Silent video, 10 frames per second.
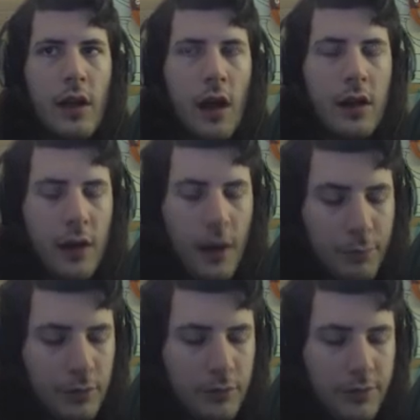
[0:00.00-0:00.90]
A
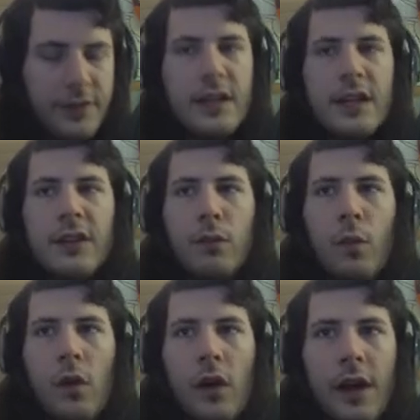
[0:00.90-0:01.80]
couple critiques.
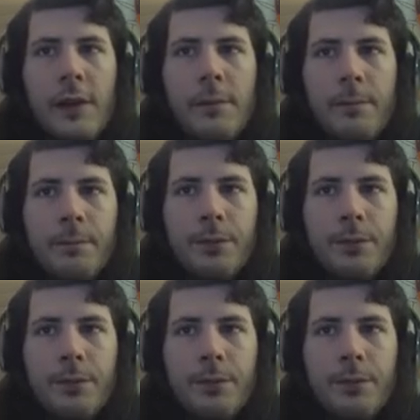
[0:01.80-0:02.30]
One,